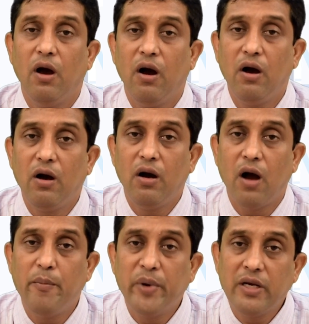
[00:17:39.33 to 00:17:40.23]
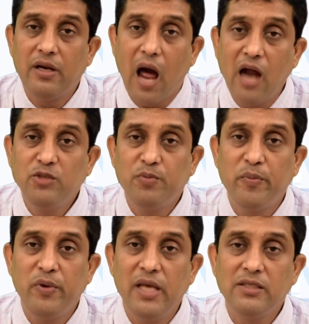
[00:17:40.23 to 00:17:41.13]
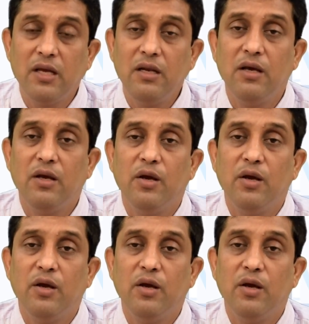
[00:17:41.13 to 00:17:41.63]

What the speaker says: upon large population,